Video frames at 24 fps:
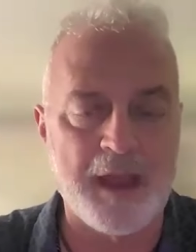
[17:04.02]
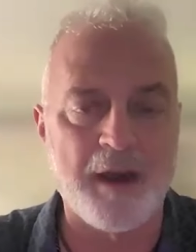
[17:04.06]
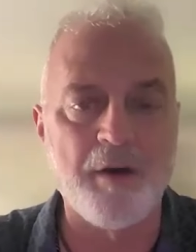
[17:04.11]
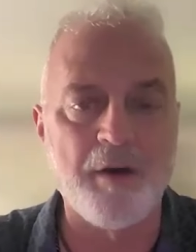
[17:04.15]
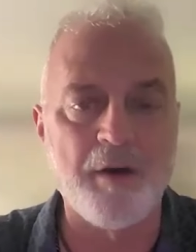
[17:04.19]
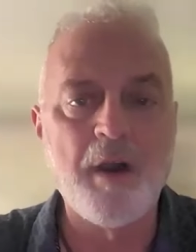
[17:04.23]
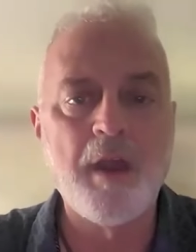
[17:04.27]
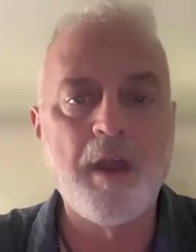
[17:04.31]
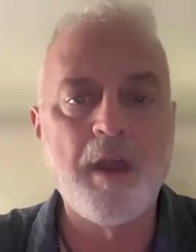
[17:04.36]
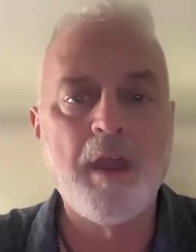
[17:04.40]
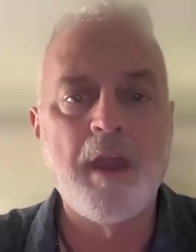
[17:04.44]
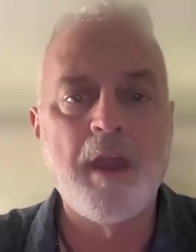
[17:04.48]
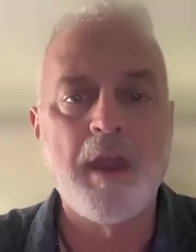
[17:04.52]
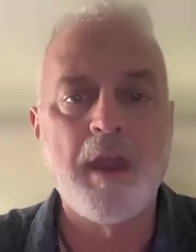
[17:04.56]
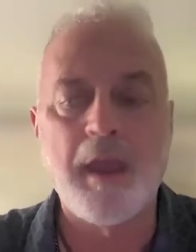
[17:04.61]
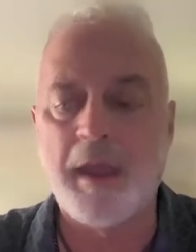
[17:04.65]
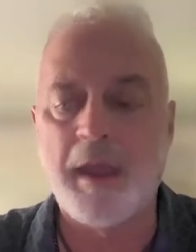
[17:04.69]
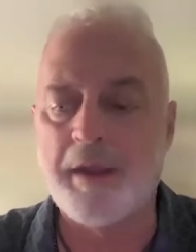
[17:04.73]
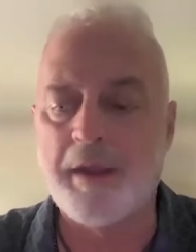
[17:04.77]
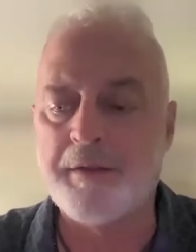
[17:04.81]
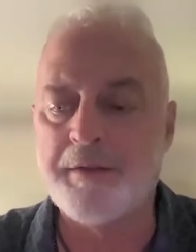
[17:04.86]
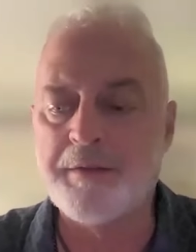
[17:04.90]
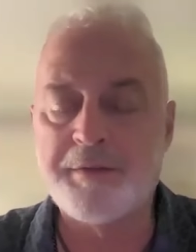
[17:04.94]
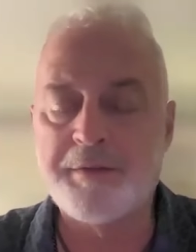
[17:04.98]
now.
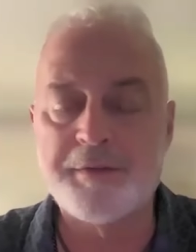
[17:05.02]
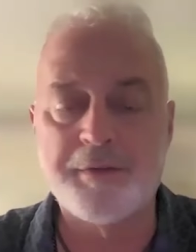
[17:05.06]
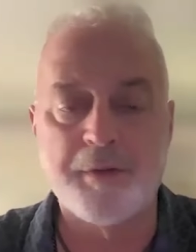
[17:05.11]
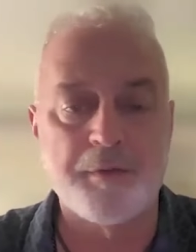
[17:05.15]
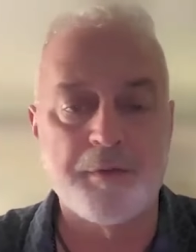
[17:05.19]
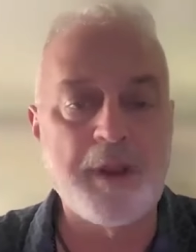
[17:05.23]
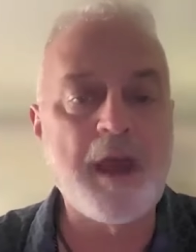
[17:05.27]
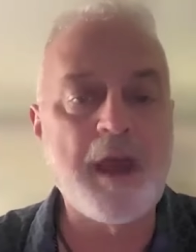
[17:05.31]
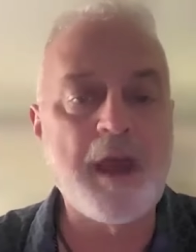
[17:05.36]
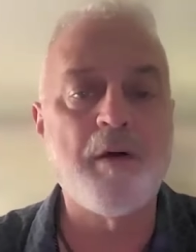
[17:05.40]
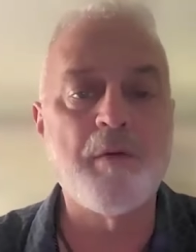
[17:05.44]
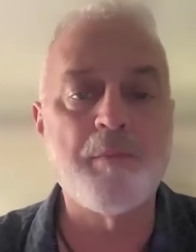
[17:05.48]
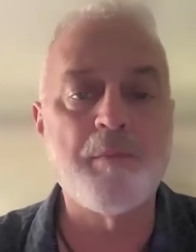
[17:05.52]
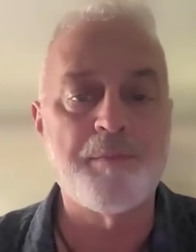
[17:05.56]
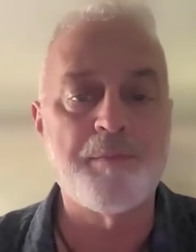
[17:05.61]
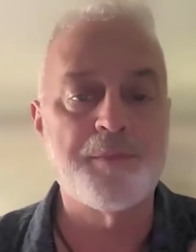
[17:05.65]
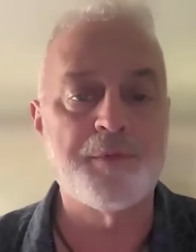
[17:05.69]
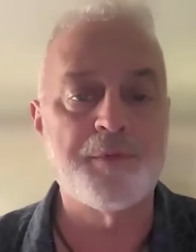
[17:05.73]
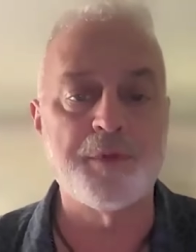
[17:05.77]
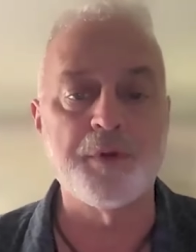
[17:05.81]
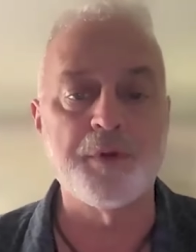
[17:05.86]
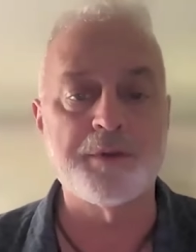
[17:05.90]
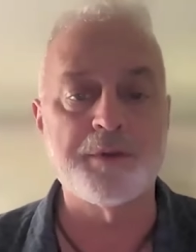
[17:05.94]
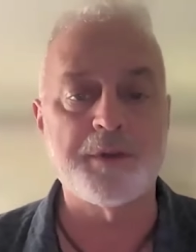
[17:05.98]
And so now,
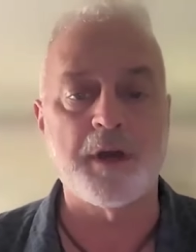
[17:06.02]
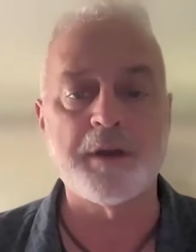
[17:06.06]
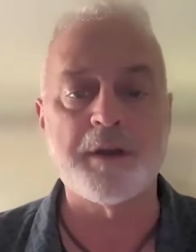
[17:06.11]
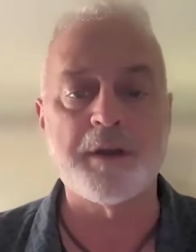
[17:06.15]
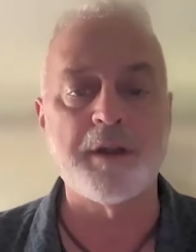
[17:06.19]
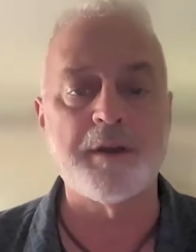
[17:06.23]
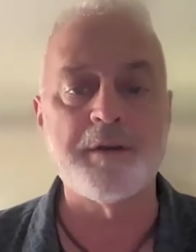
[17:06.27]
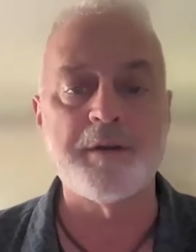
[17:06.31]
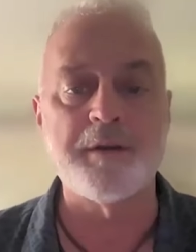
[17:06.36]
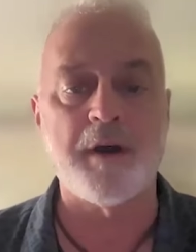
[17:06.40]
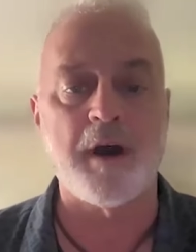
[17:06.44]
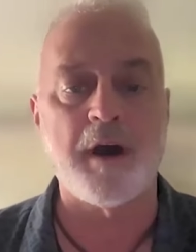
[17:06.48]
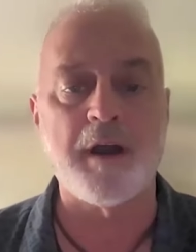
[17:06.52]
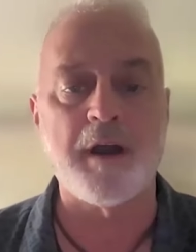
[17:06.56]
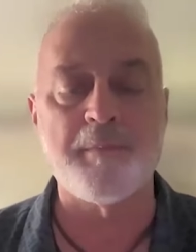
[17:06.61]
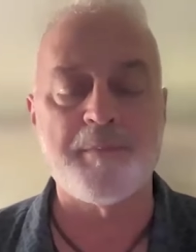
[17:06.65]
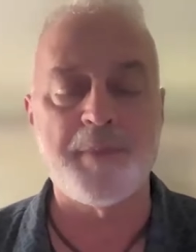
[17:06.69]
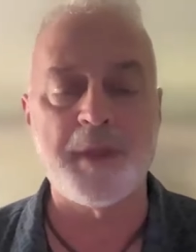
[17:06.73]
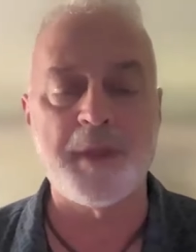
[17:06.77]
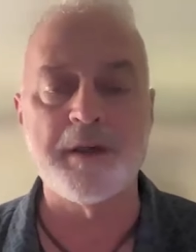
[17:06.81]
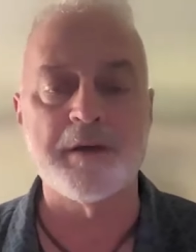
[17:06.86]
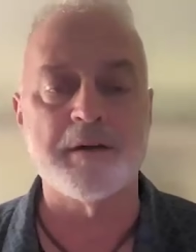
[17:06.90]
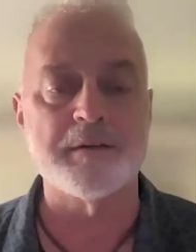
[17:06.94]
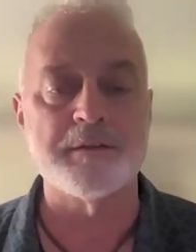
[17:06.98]
Duncan, on
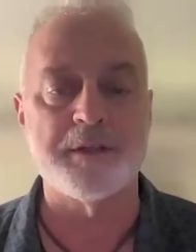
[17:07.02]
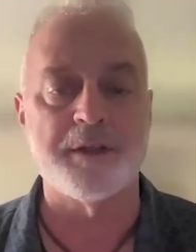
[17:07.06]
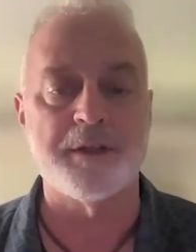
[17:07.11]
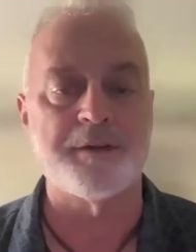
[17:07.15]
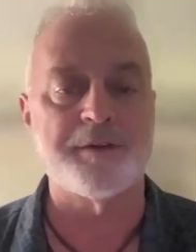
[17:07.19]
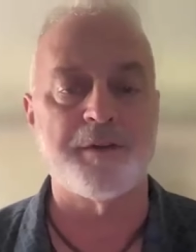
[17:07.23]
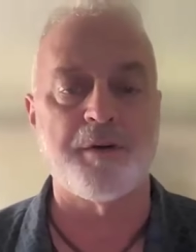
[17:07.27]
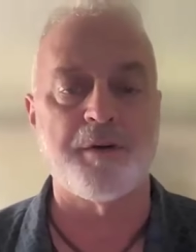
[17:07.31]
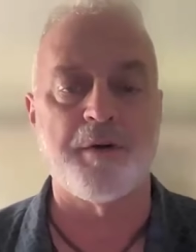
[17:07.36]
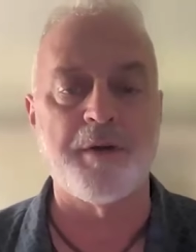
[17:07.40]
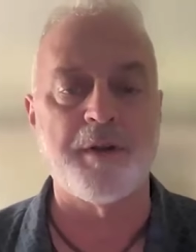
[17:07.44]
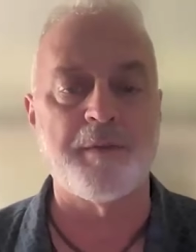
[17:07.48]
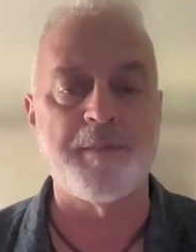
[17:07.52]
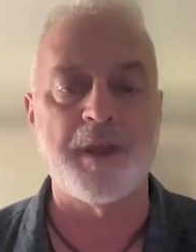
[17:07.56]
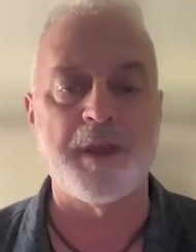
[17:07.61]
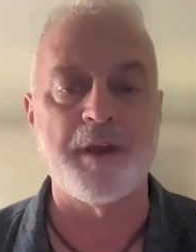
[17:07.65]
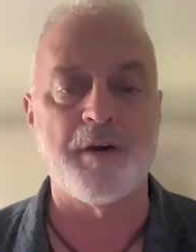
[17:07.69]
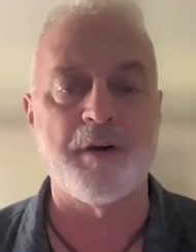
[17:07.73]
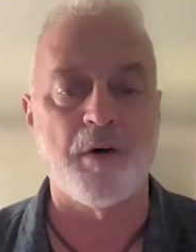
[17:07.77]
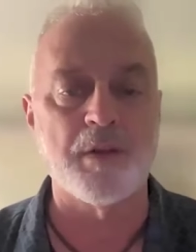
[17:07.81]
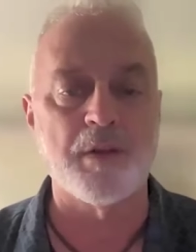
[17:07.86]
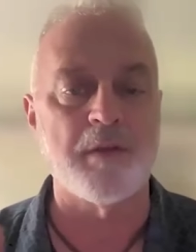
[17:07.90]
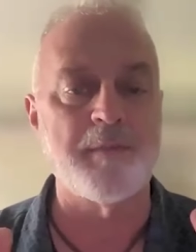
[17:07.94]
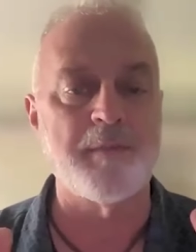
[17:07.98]
appeal, there's going to be a
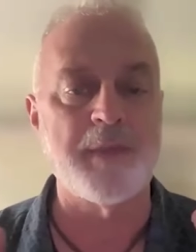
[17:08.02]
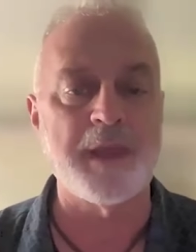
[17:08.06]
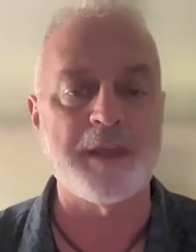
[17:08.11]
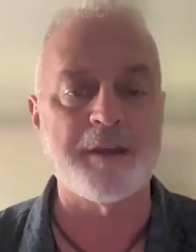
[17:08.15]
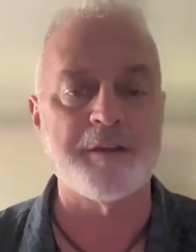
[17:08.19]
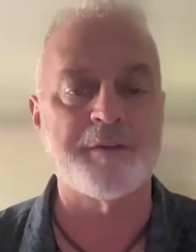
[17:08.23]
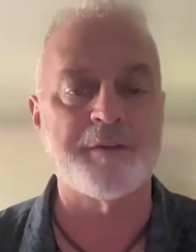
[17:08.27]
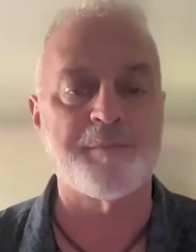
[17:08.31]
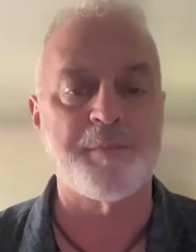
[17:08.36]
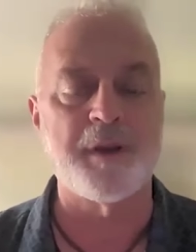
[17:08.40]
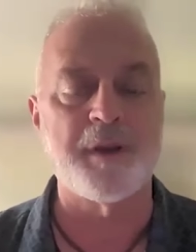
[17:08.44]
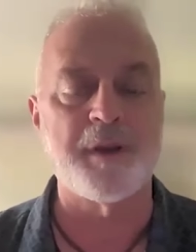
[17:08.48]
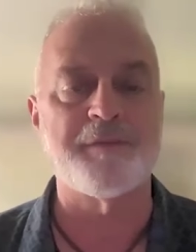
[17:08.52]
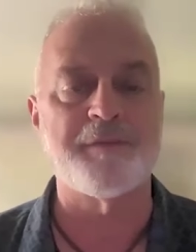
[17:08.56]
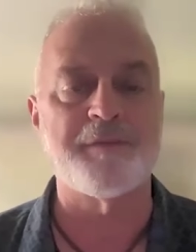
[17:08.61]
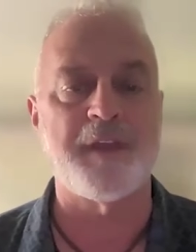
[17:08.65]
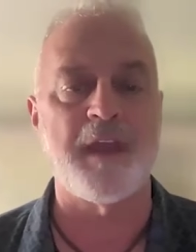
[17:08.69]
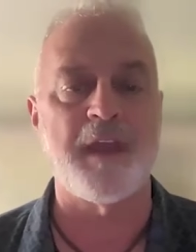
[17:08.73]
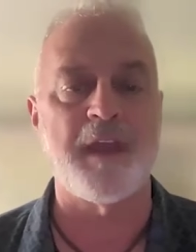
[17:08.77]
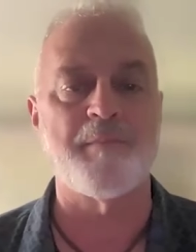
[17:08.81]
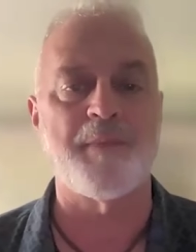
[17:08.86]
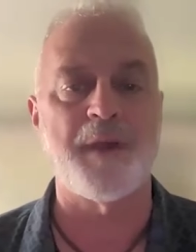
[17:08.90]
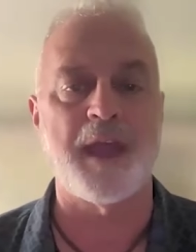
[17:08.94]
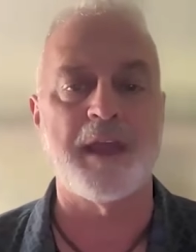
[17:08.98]
whole amicus brief
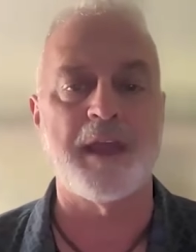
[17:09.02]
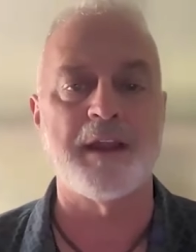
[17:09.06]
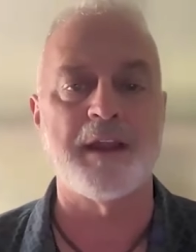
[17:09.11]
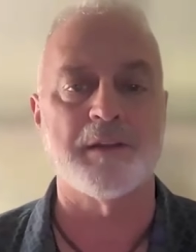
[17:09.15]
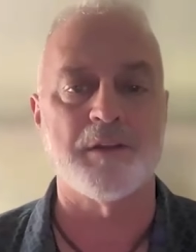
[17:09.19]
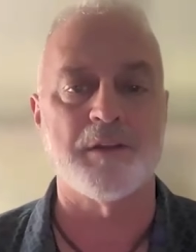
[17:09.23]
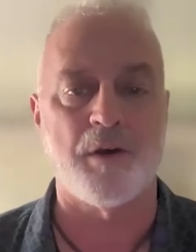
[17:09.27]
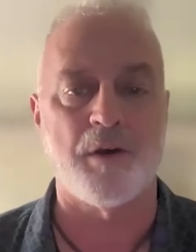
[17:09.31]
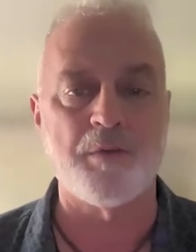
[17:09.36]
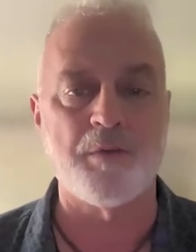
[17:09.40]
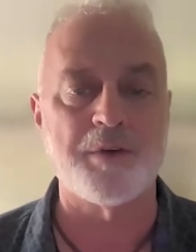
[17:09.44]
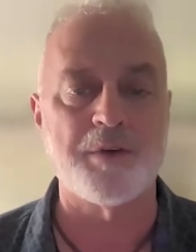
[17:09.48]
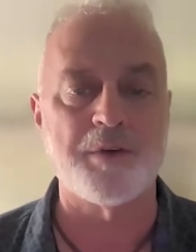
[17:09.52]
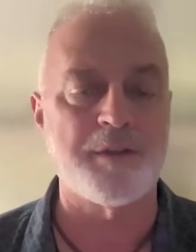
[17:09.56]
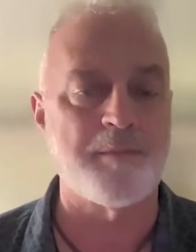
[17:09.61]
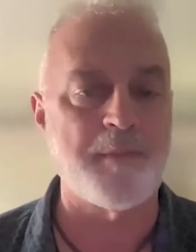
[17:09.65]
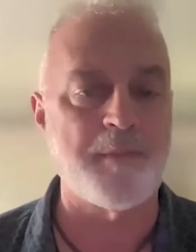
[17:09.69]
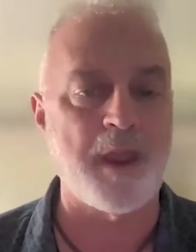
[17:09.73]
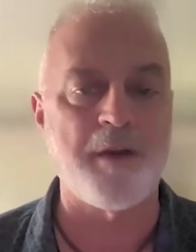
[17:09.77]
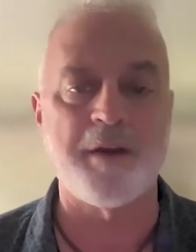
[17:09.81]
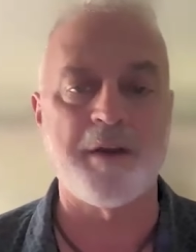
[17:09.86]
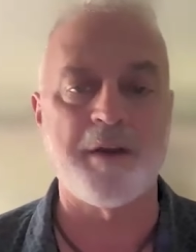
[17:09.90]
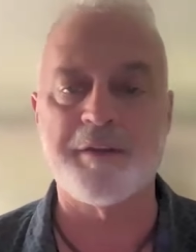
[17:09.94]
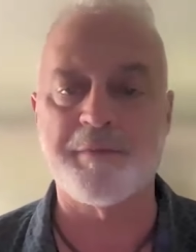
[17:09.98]
campaign along with the
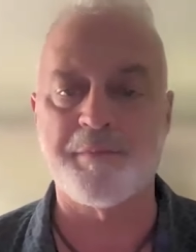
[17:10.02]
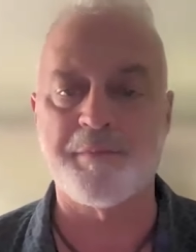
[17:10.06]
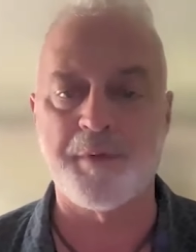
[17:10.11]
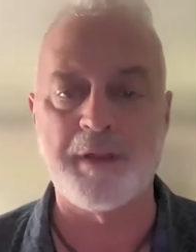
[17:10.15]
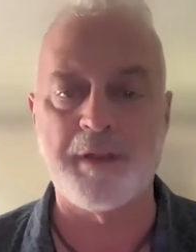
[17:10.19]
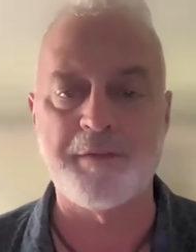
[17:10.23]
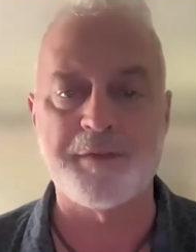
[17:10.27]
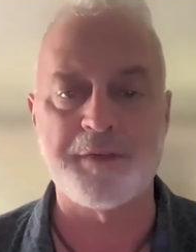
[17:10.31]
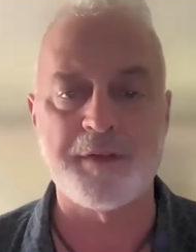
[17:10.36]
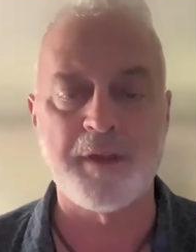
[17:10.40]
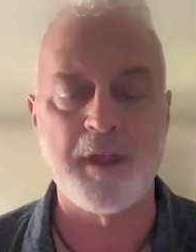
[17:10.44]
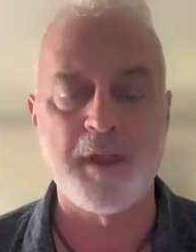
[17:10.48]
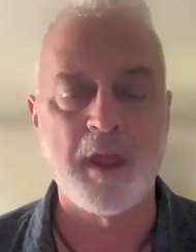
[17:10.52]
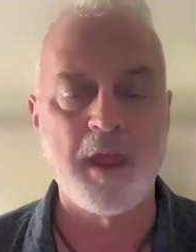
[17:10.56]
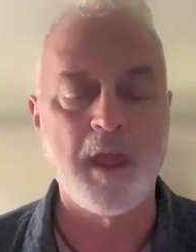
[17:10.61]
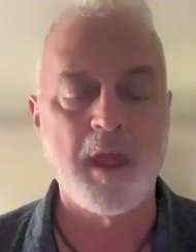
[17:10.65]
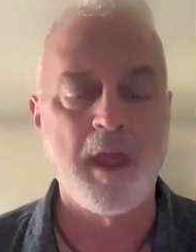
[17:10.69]
merits briefs,